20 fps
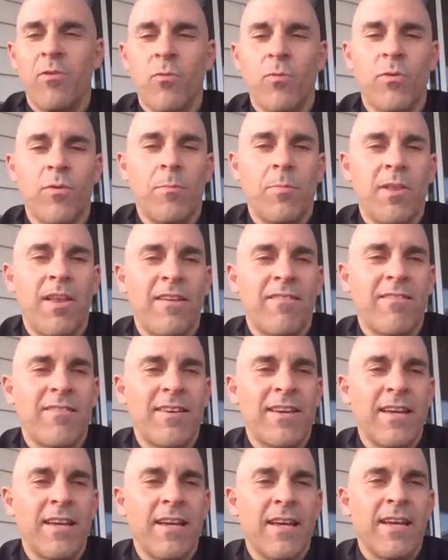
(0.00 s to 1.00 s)
Hope this was a
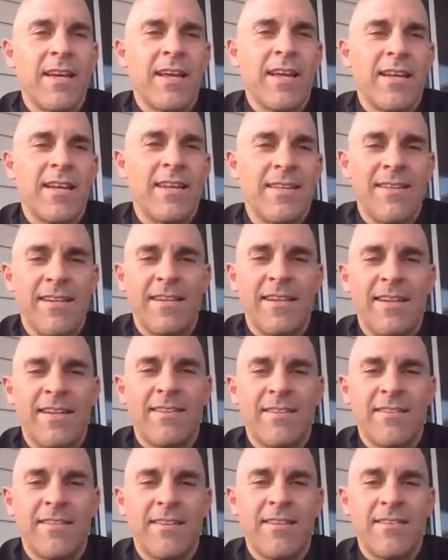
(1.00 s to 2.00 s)
blessing.
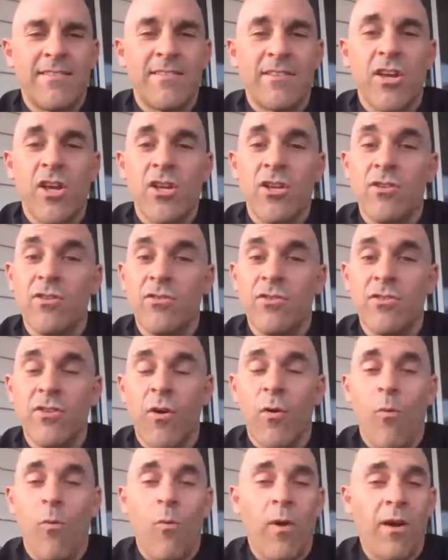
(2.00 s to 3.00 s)
Dig into this.
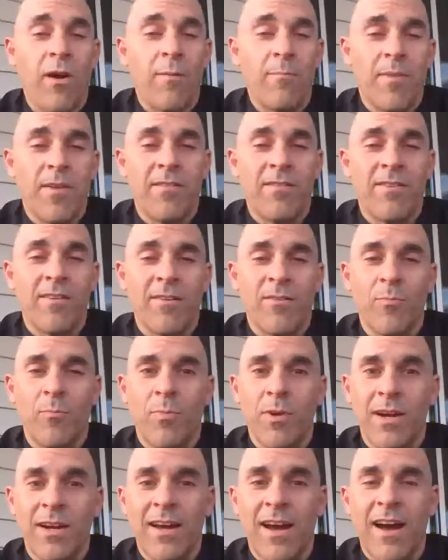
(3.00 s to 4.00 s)
You don't want to miss
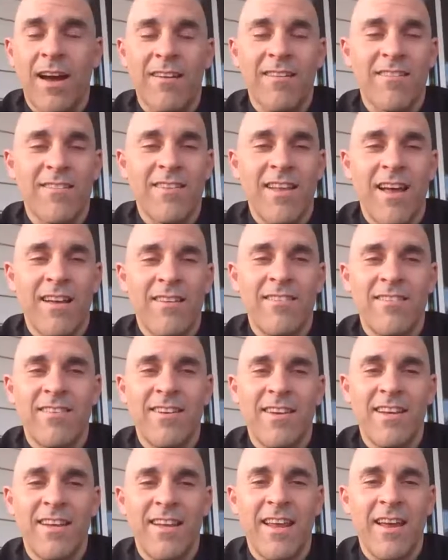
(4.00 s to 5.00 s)
this, but God is
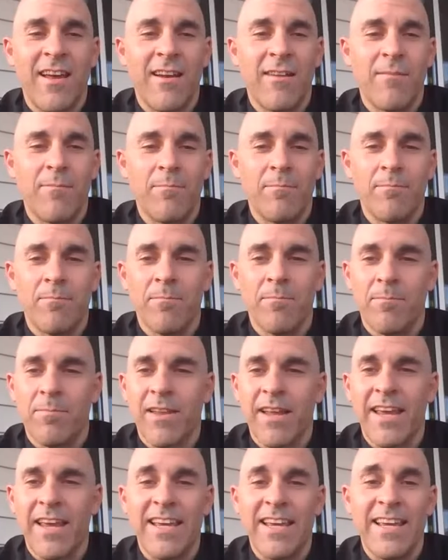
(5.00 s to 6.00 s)
not sitting there
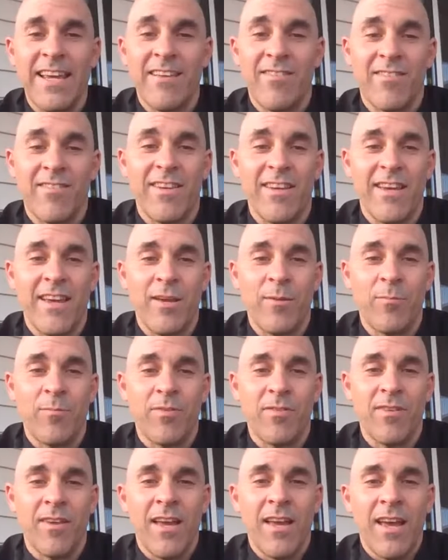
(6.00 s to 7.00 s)
playing guessing
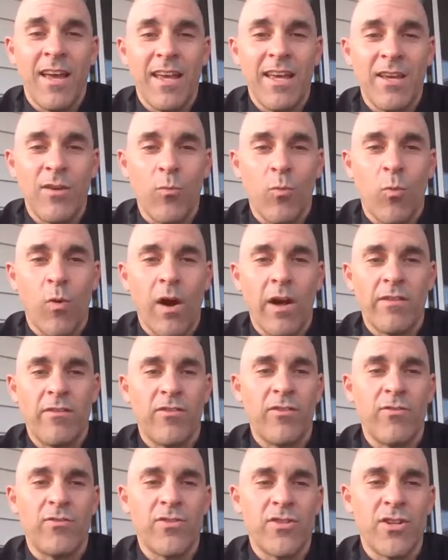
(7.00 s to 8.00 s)
games. He
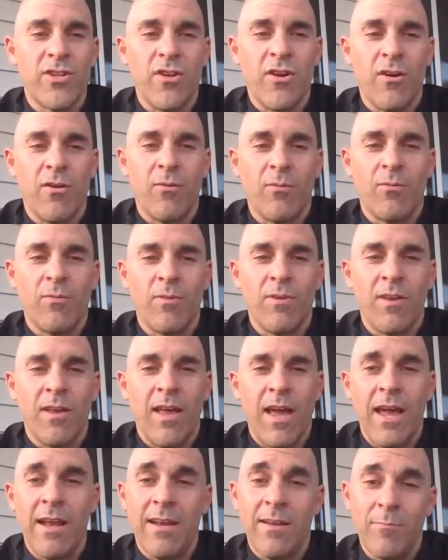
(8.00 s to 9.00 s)
wants you to know,
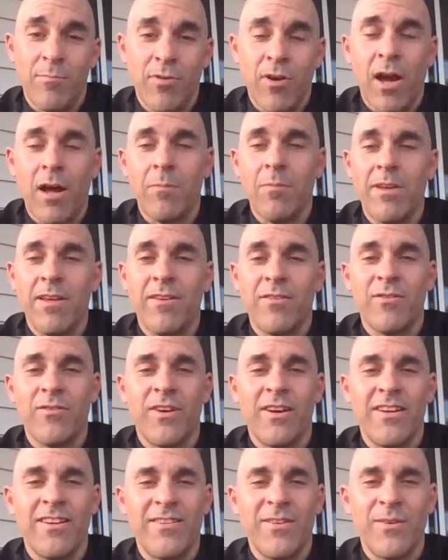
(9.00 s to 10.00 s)
and he probably
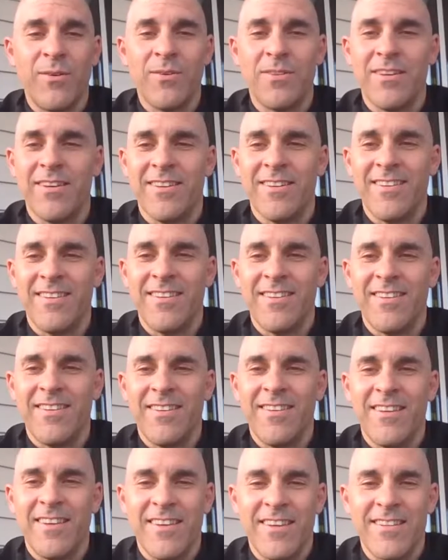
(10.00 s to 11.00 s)
has already told you.
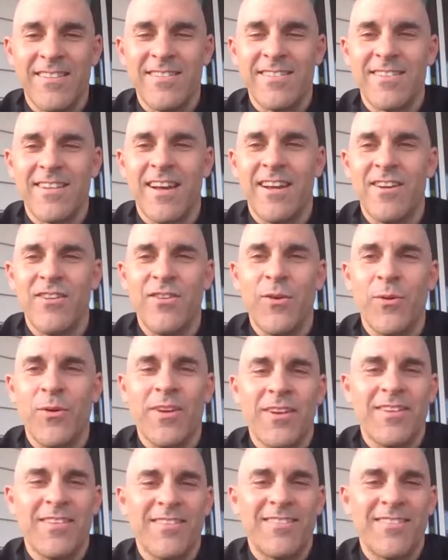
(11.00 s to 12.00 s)
You just got to
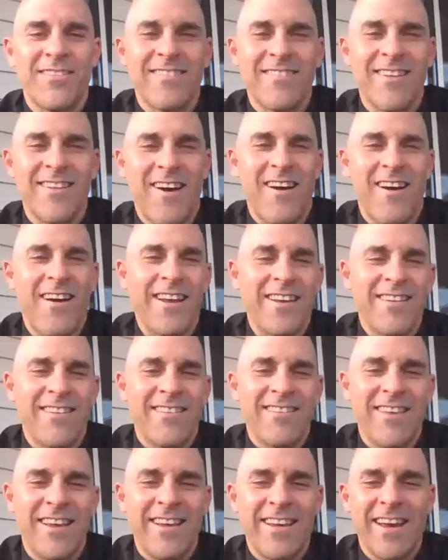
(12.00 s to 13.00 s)
do it. All
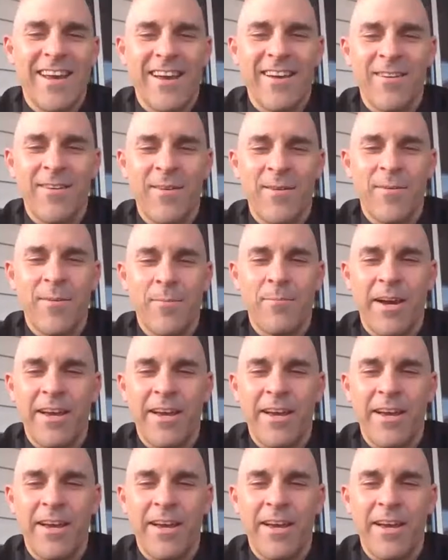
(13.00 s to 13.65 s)
right. Take care.